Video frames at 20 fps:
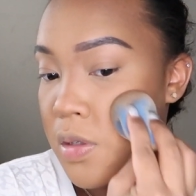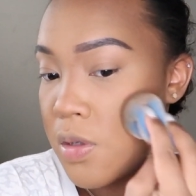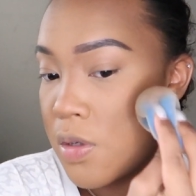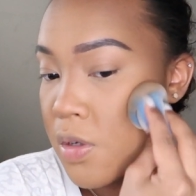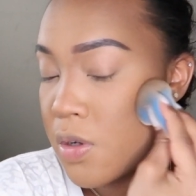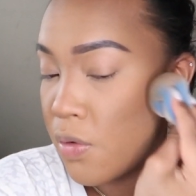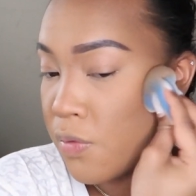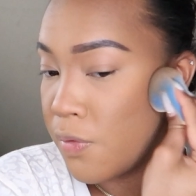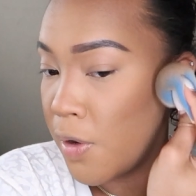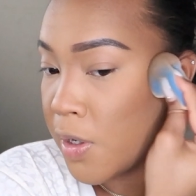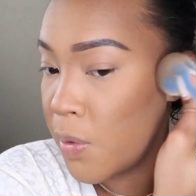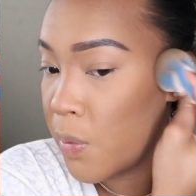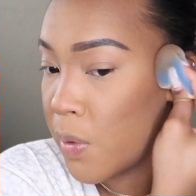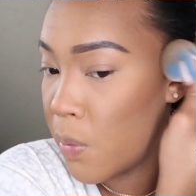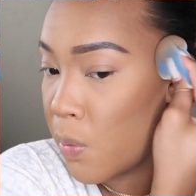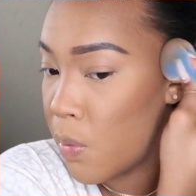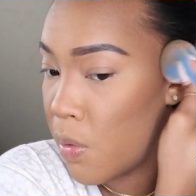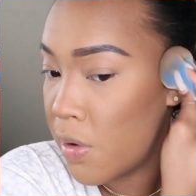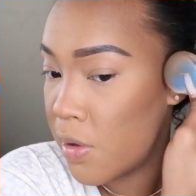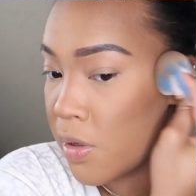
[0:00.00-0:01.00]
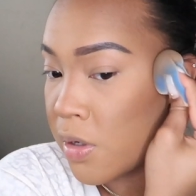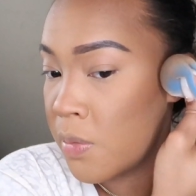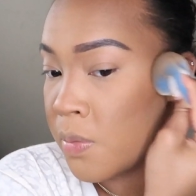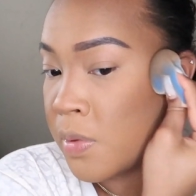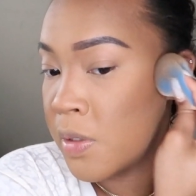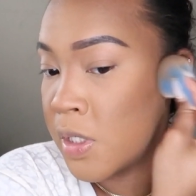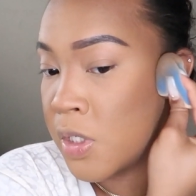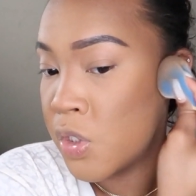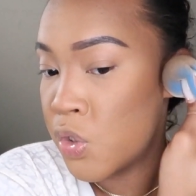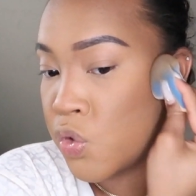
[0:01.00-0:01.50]
you know, run it with water,
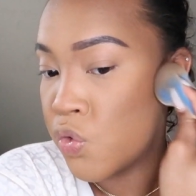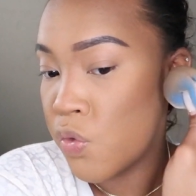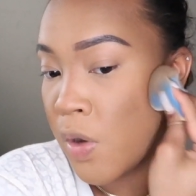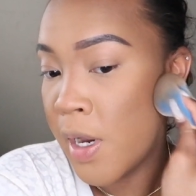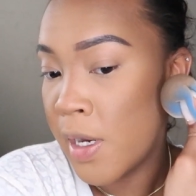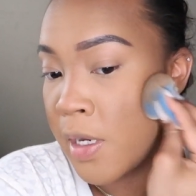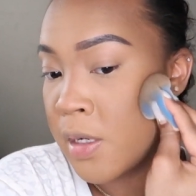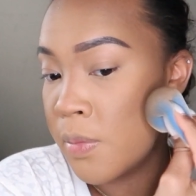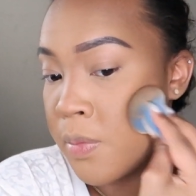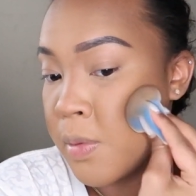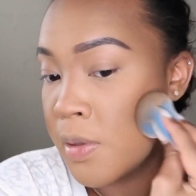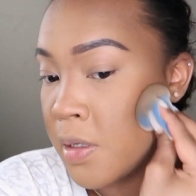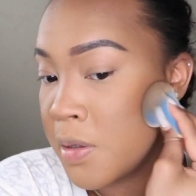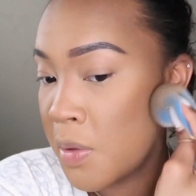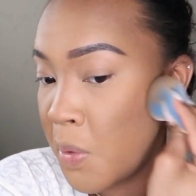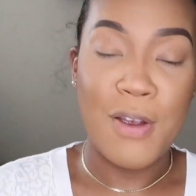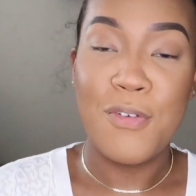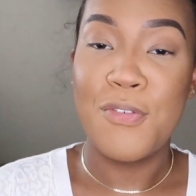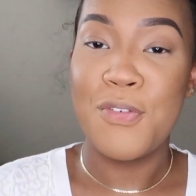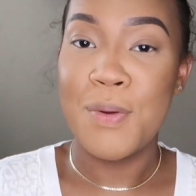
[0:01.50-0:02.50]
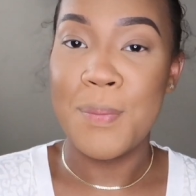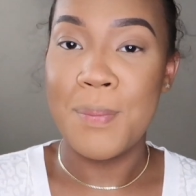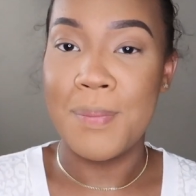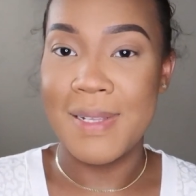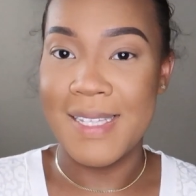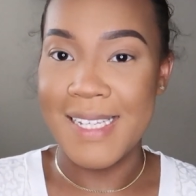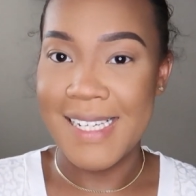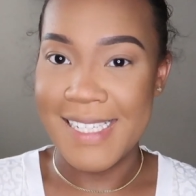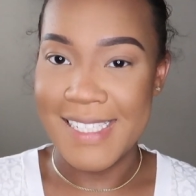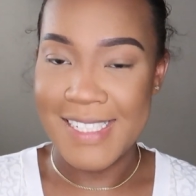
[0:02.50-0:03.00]
but then dry it a bit. Now for
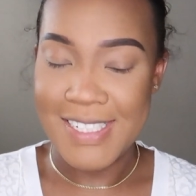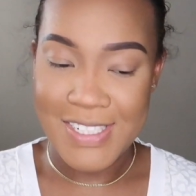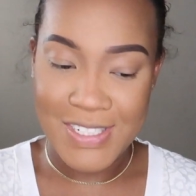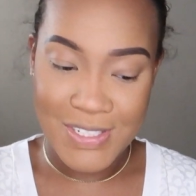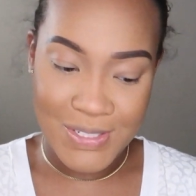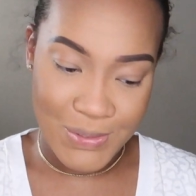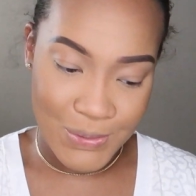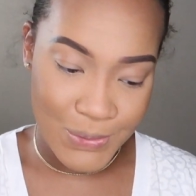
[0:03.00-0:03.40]
blush.